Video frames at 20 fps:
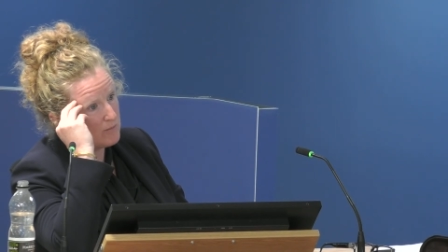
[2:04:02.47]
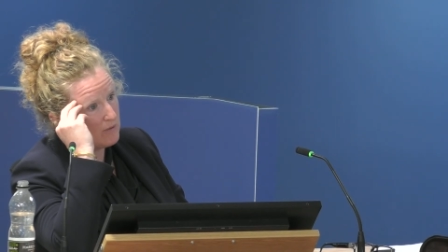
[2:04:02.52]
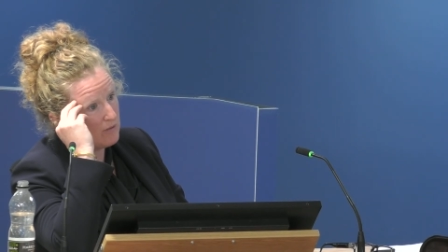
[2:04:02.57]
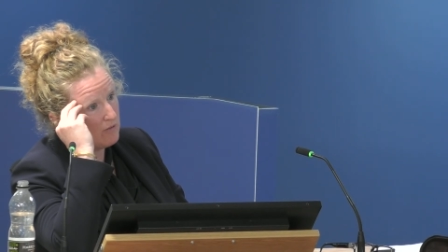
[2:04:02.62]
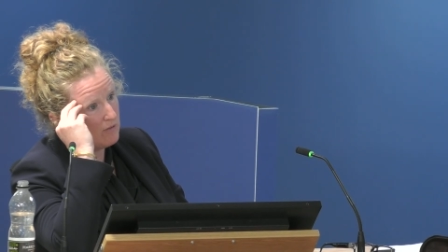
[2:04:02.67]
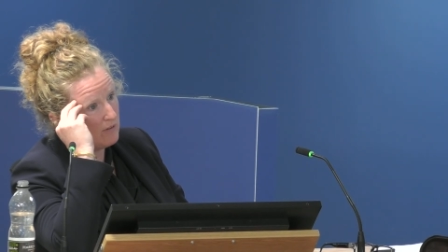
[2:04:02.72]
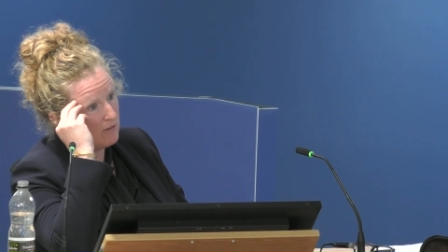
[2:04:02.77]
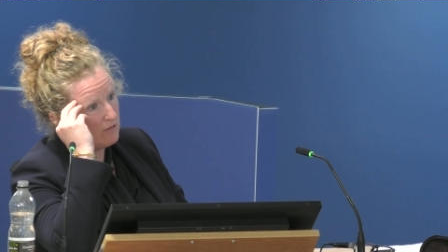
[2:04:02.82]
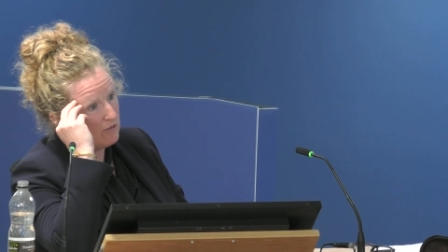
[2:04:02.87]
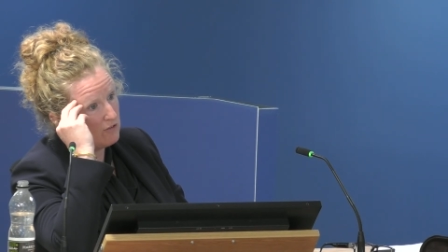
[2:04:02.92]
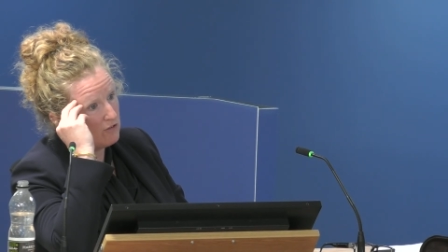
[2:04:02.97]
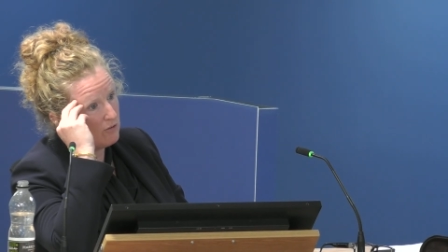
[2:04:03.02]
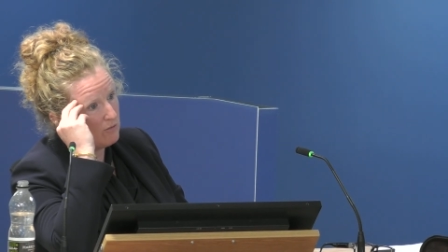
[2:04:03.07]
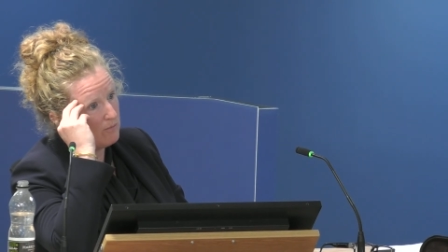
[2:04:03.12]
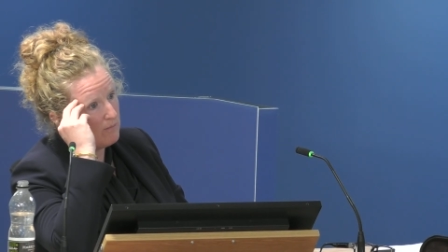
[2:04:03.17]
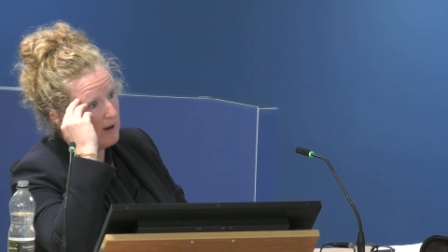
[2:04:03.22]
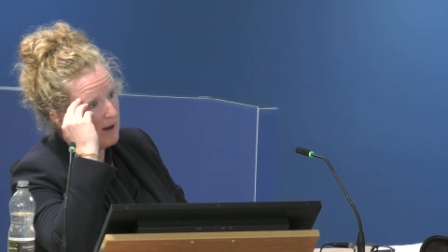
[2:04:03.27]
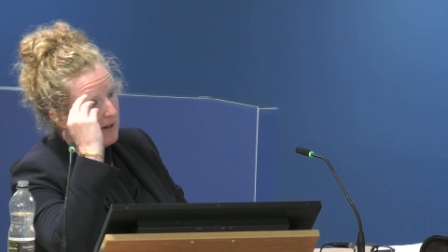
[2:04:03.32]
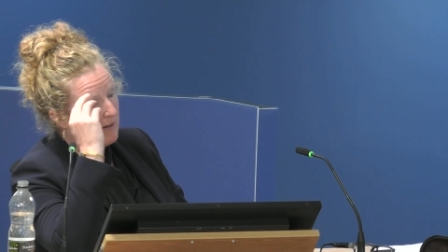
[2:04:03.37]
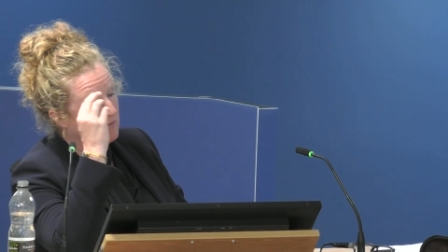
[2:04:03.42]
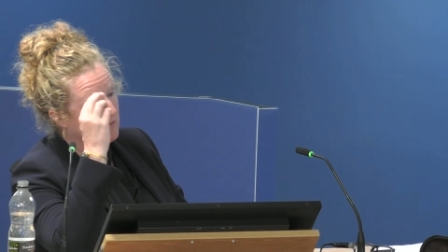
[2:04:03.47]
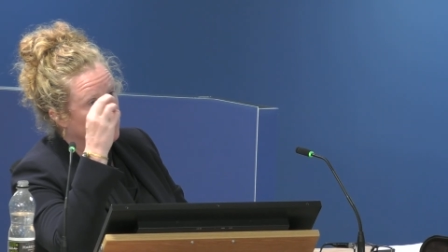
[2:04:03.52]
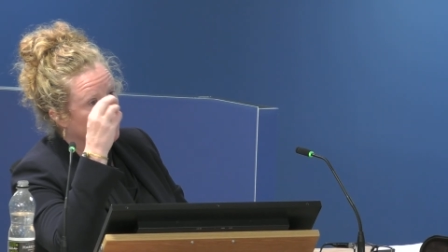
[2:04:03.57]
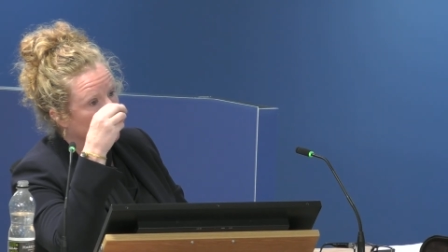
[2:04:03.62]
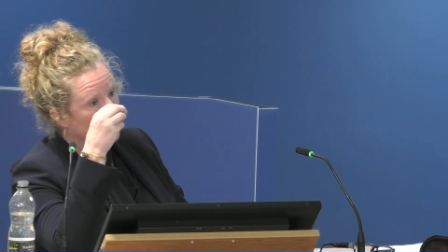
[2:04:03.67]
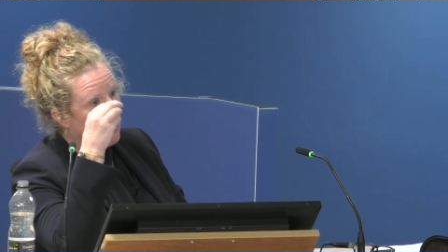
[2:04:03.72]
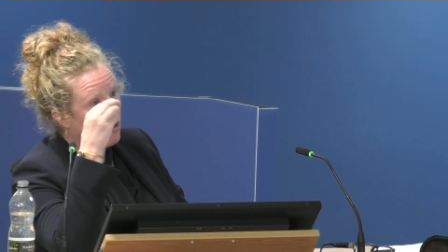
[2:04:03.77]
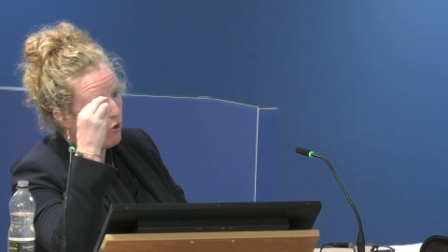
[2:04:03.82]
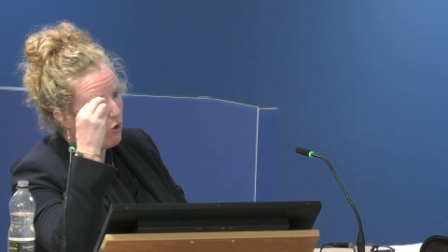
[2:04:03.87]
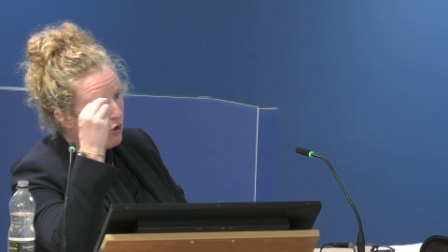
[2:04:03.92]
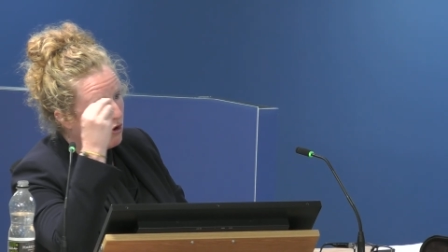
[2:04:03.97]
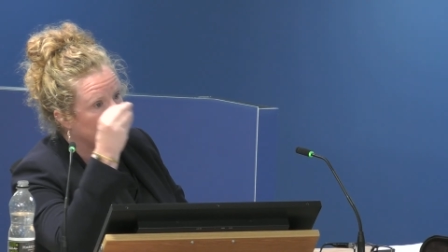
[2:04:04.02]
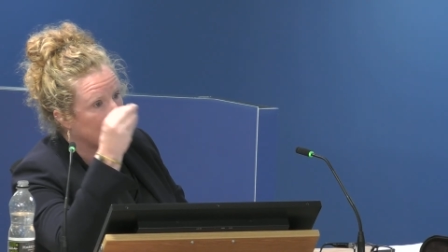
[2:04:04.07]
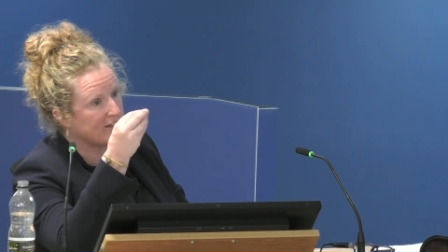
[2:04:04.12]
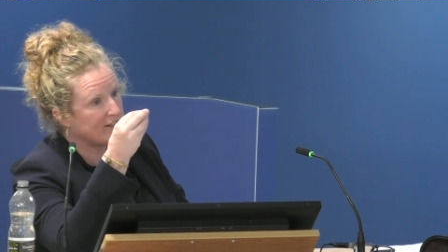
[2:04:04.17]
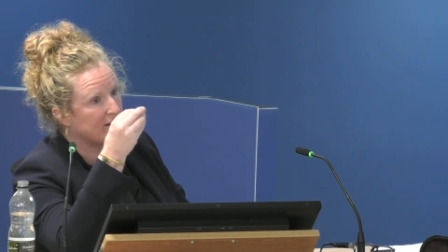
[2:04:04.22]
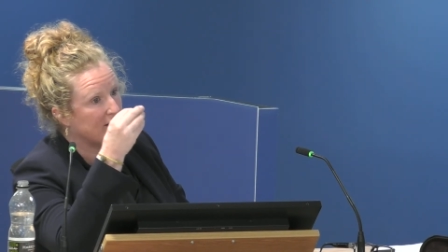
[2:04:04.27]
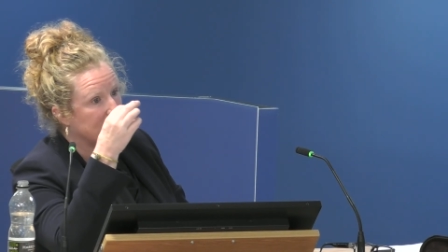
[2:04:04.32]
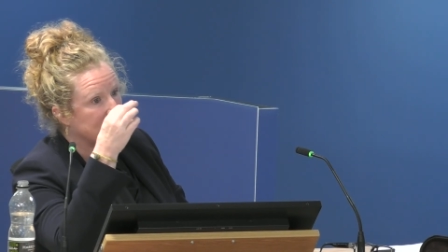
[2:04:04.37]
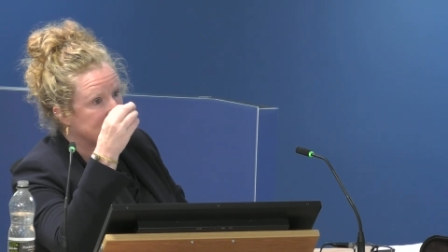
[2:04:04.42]
system and the
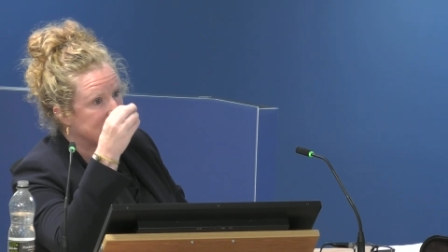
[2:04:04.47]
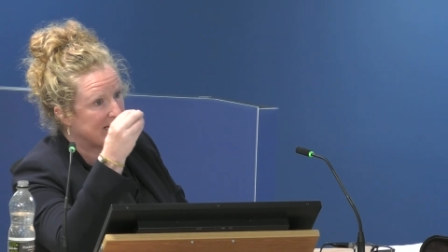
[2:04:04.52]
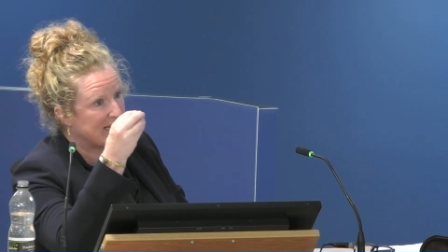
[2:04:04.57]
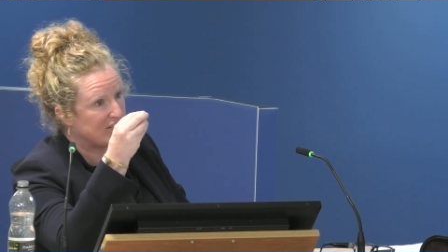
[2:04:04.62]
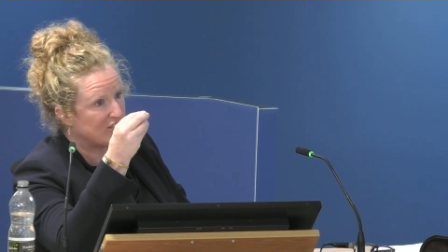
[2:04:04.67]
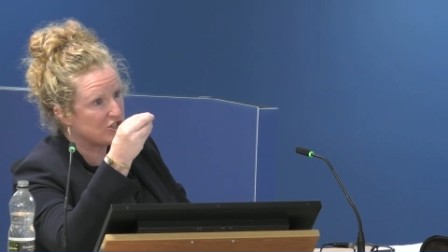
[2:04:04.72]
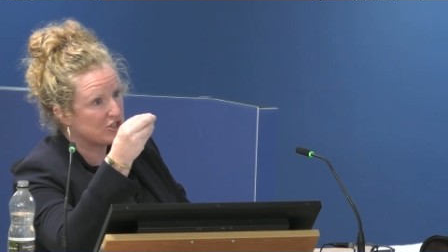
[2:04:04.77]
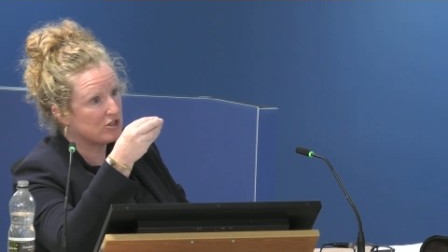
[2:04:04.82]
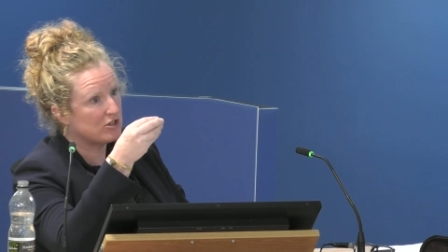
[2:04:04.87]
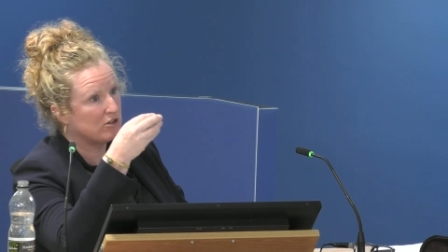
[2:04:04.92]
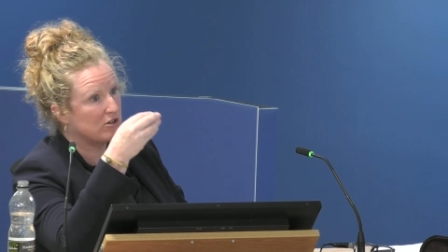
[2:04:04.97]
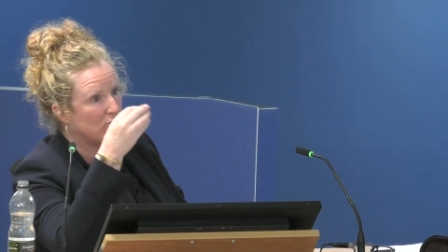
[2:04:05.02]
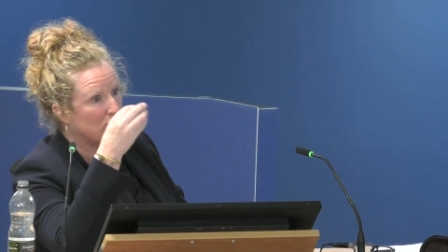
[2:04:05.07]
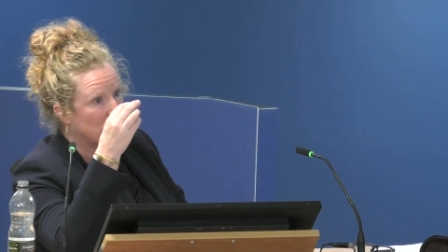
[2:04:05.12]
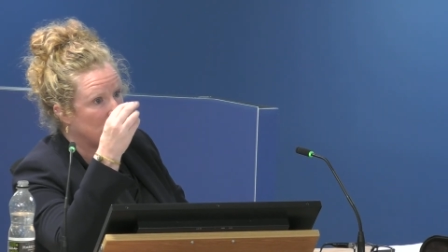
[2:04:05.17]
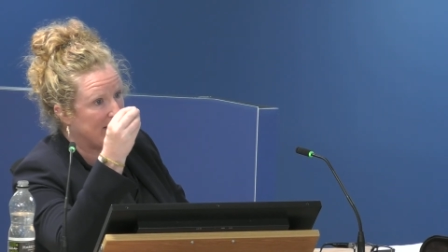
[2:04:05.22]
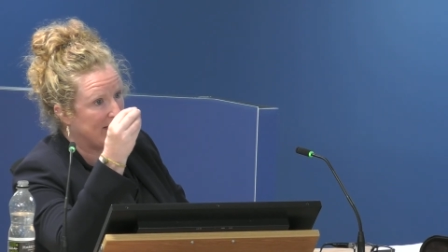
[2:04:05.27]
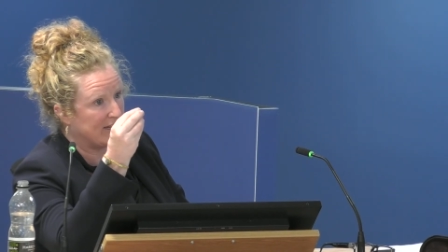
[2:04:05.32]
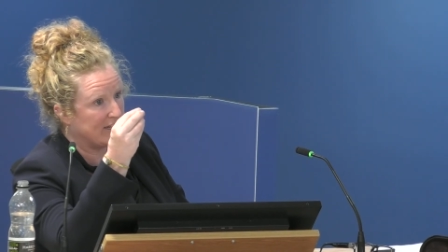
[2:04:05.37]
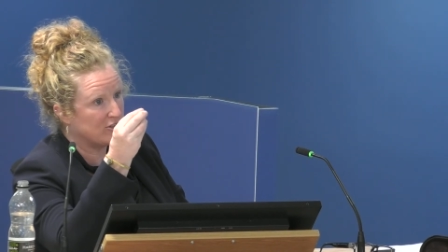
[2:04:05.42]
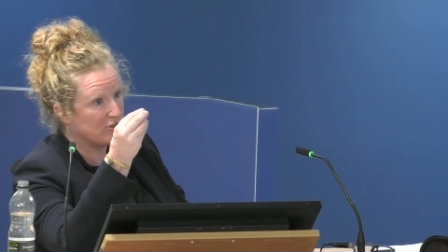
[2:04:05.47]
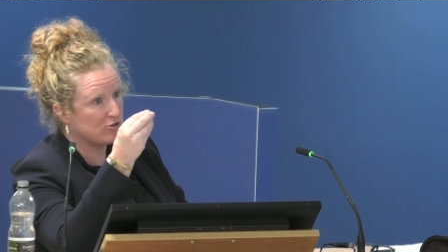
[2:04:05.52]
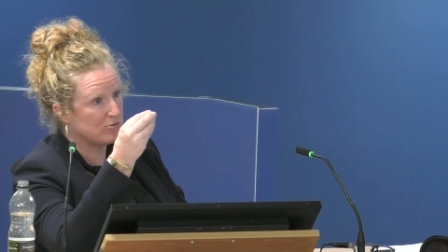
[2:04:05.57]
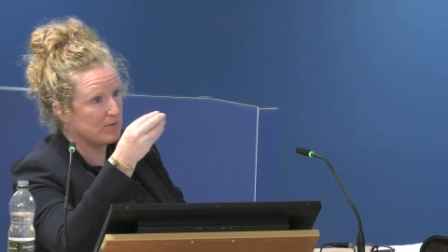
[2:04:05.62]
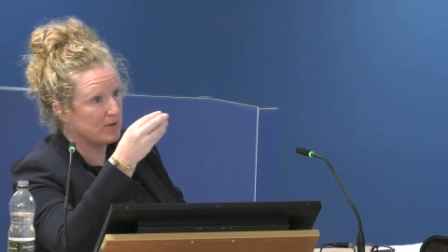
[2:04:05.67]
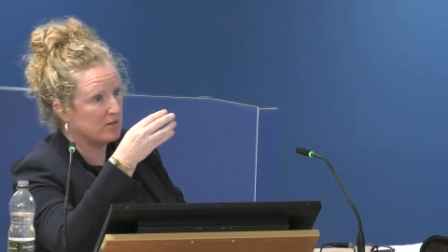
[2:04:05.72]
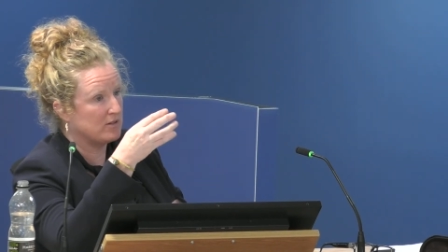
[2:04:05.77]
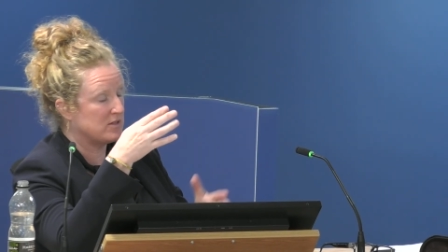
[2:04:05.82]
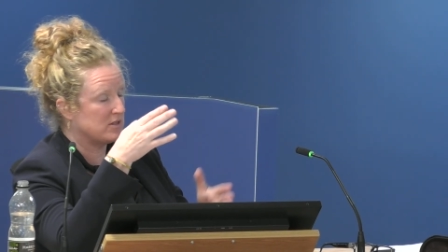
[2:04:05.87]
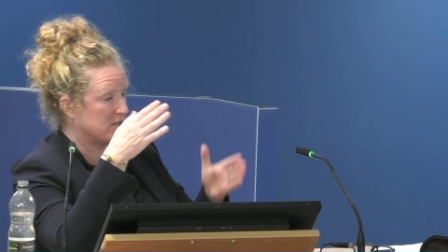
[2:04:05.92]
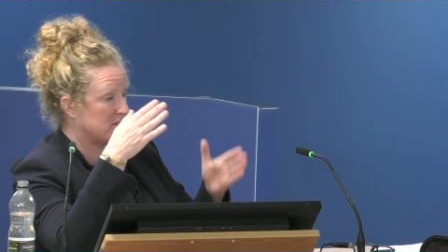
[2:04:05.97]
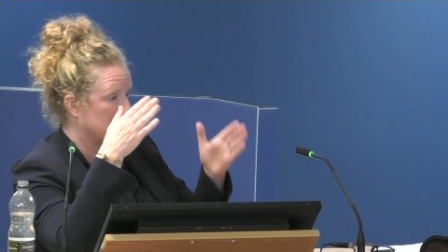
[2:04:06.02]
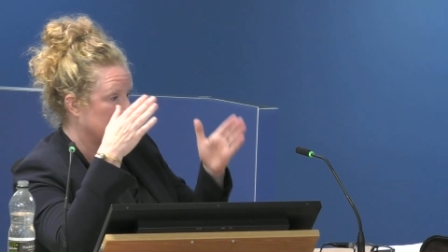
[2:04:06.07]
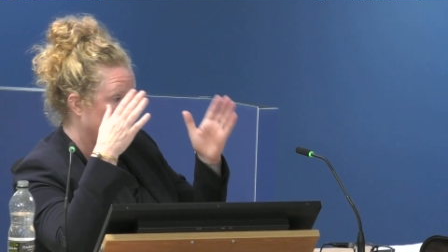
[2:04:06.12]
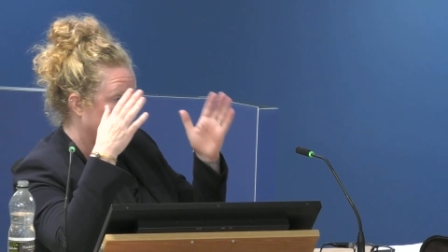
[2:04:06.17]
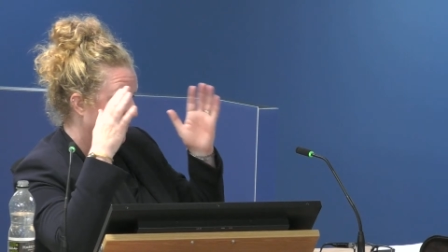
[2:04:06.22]
organisational arrangements